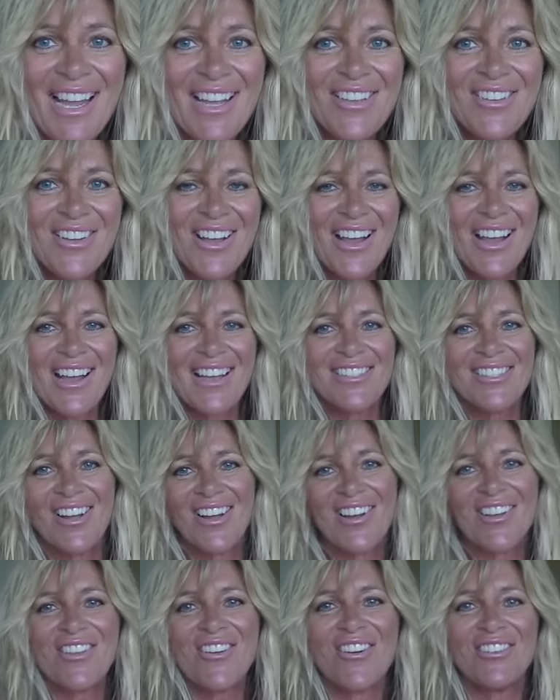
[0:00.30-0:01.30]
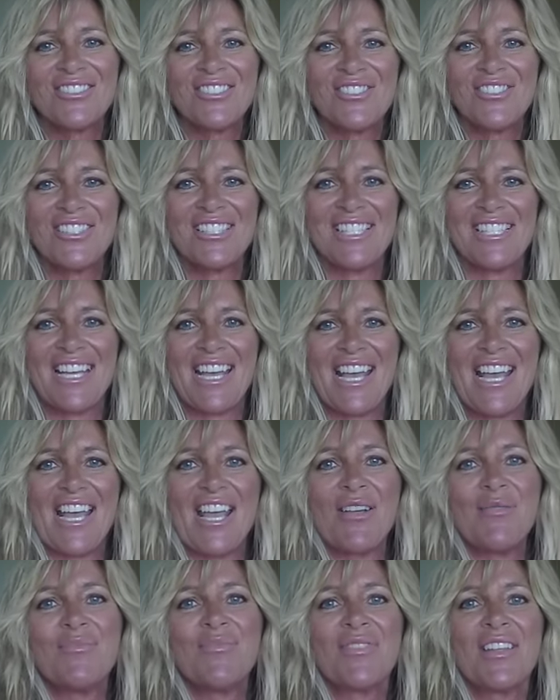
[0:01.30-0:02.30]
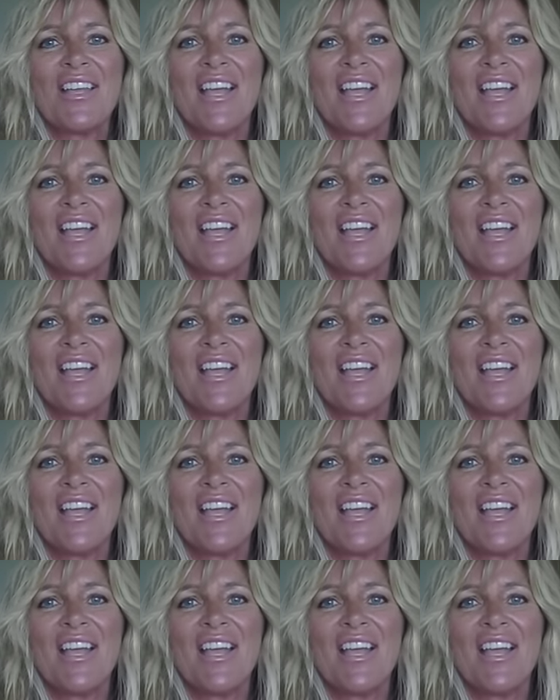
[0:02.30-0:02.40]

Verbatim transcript: Hey you guys, how you all doing today?